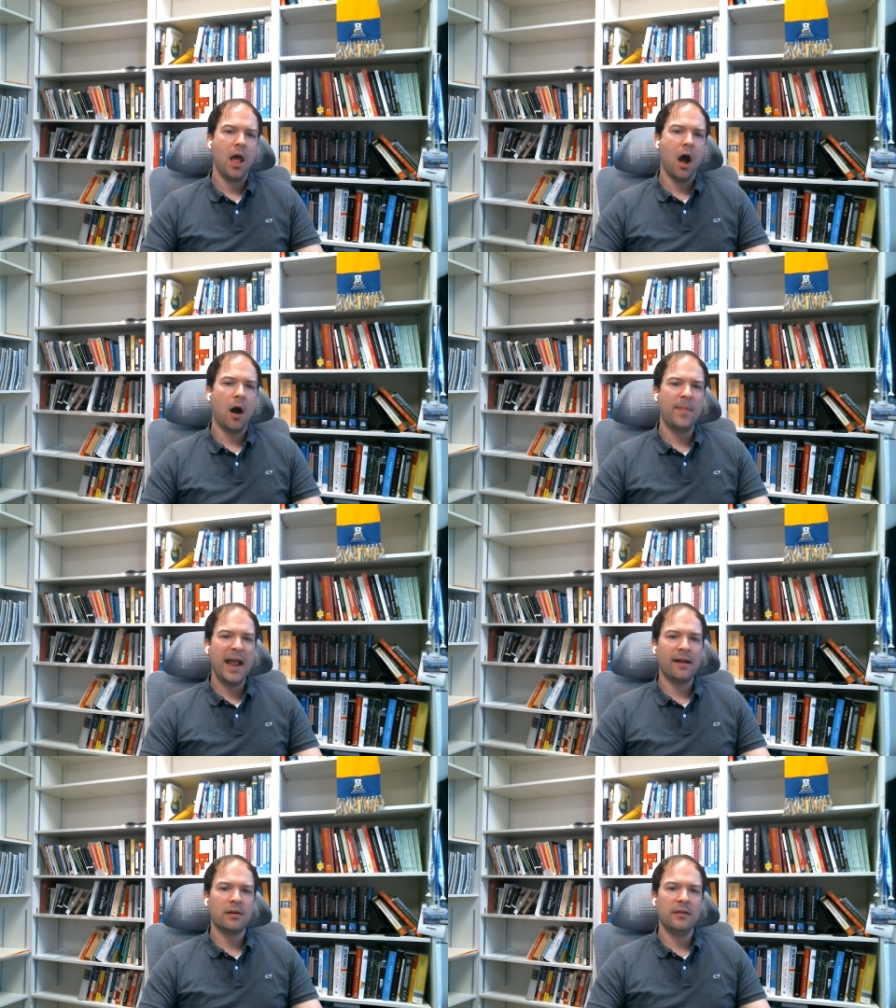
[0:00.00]

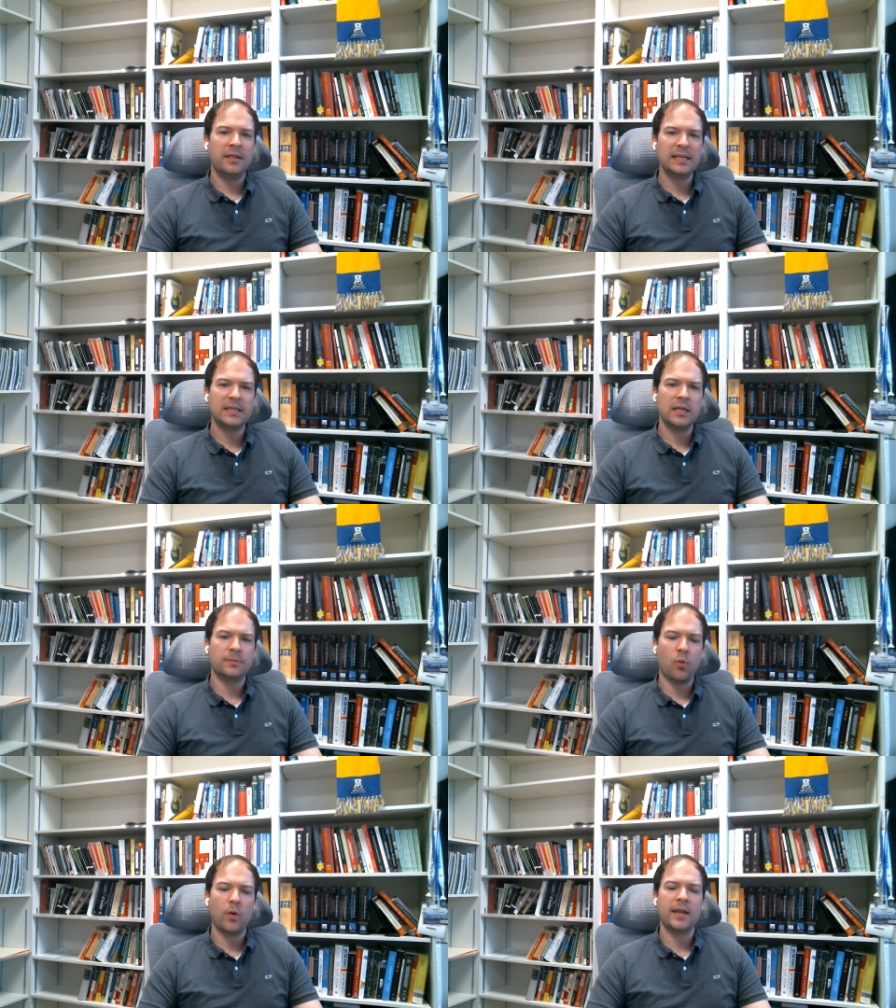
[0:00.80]
And this is
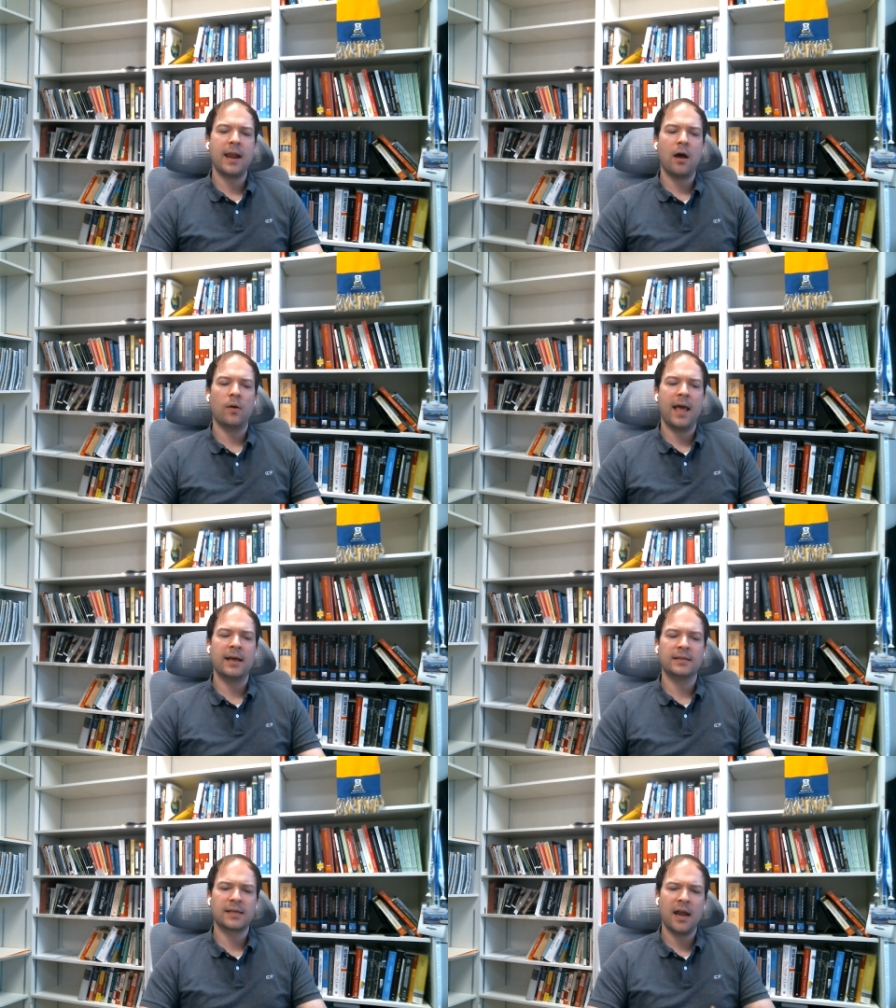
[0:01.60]
pointed out
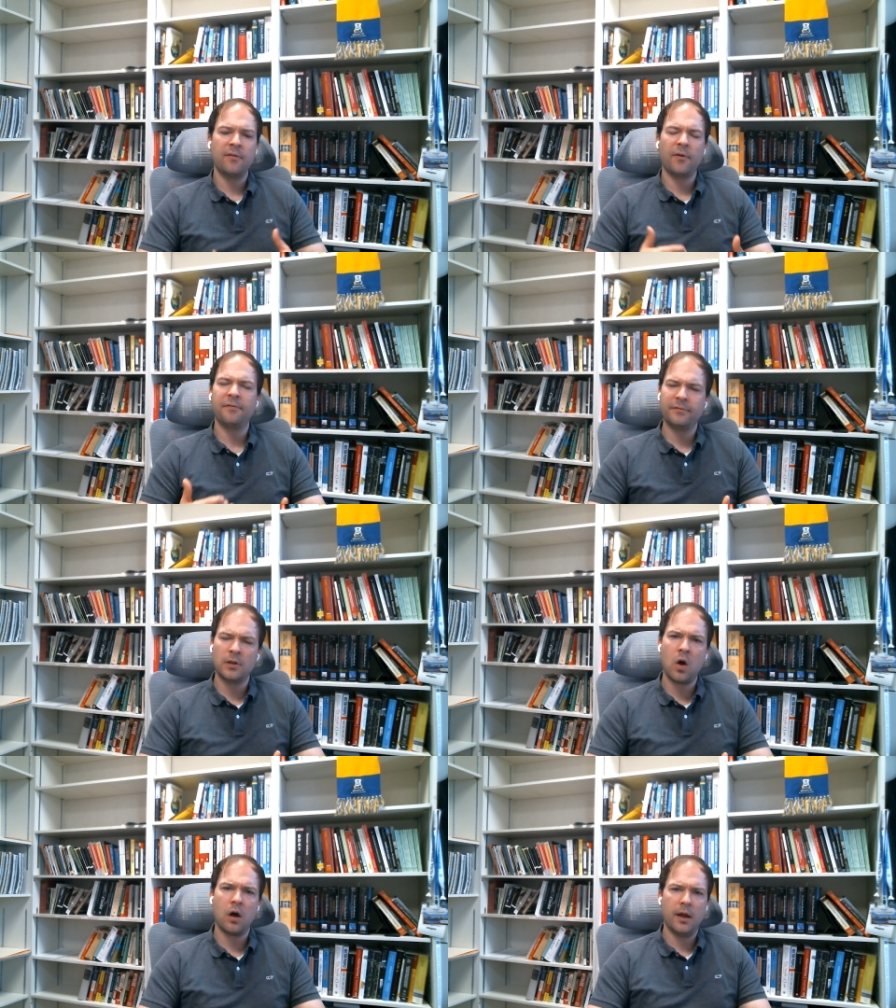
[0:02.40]
as kind of a
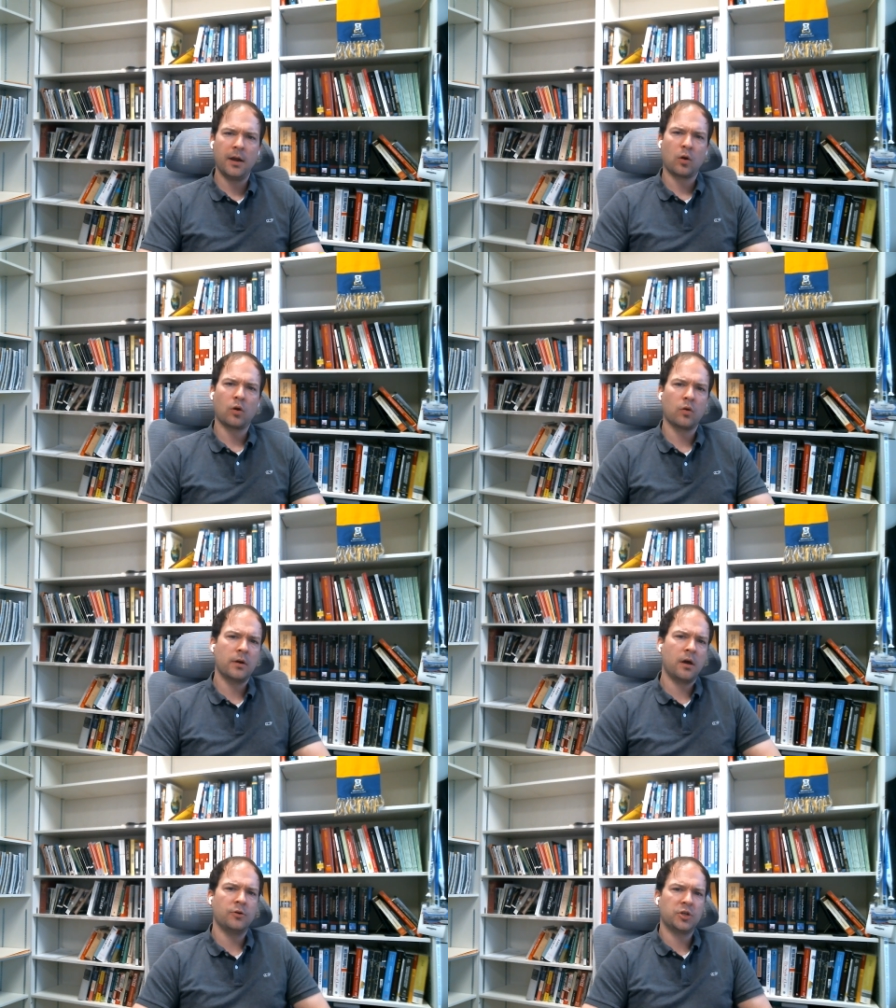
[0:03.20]
flaw in our
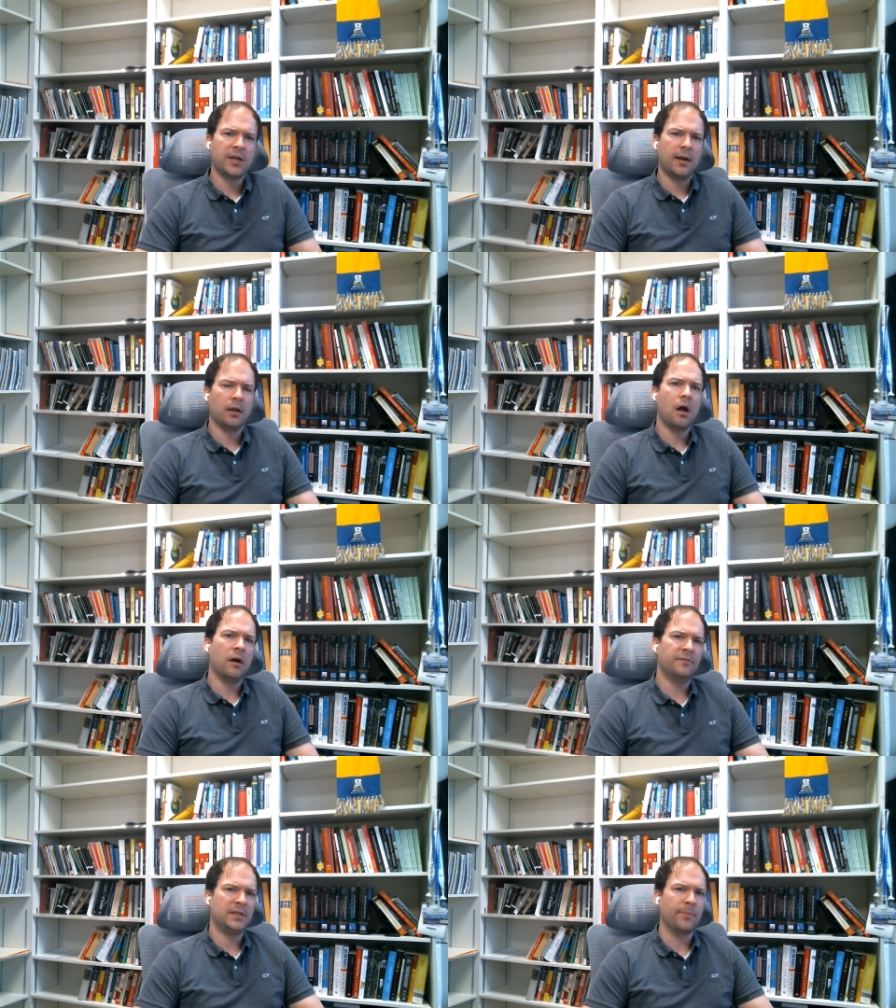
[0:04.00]
current understanding
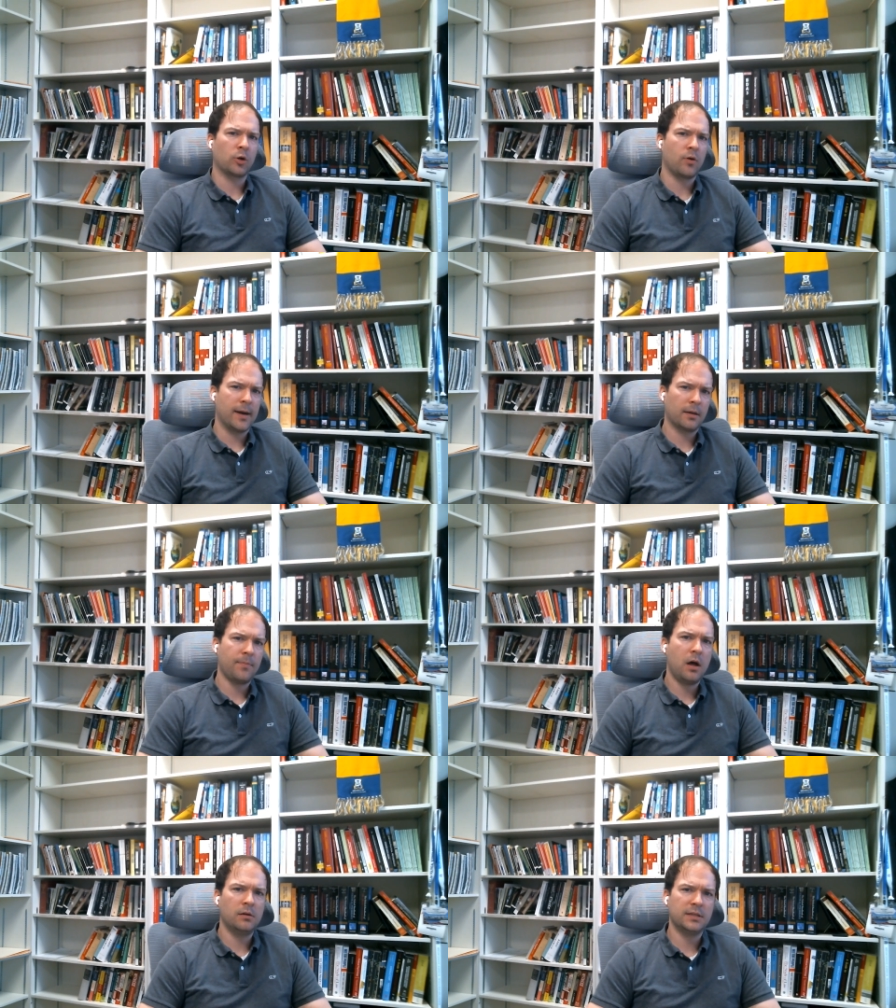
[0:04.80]
of democratic
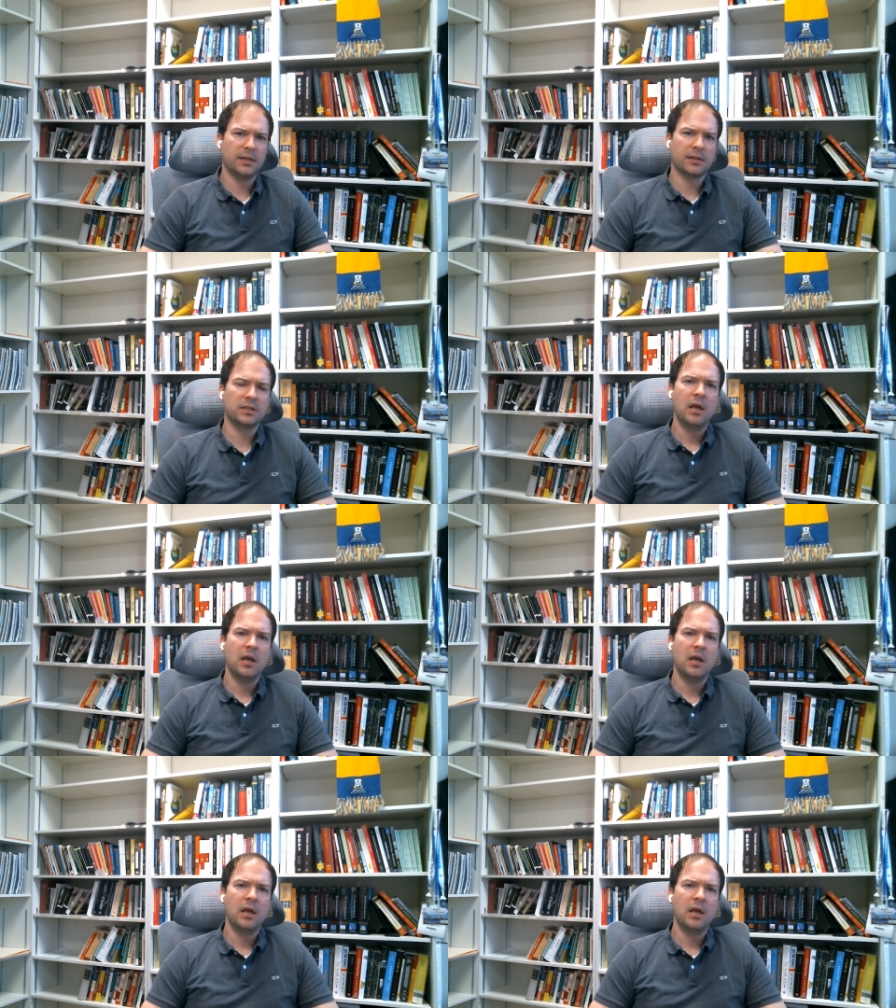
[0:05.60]
politics.